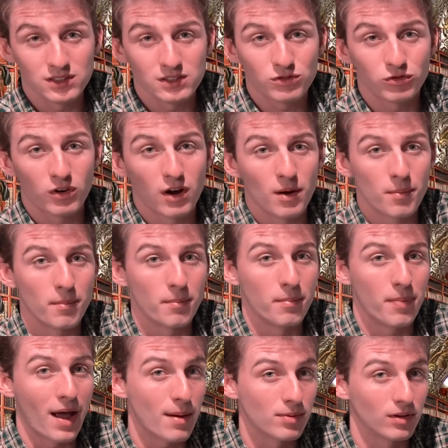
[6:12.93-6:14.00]
from
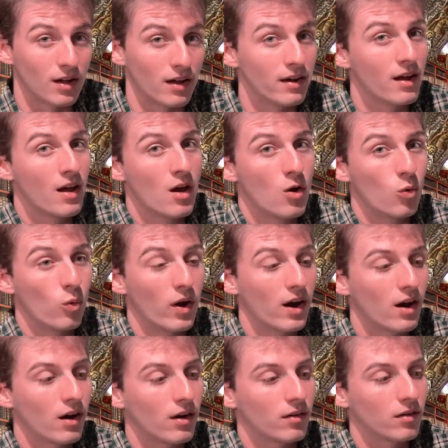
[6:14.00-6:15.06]
Babylon,
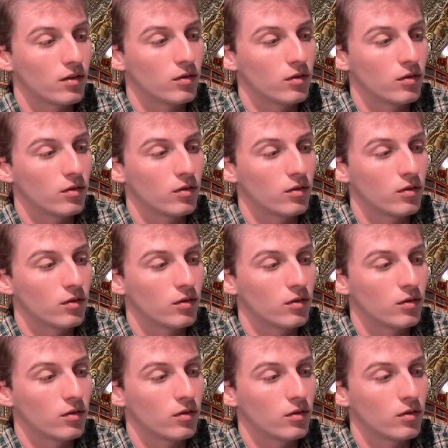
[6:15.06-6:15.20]
where,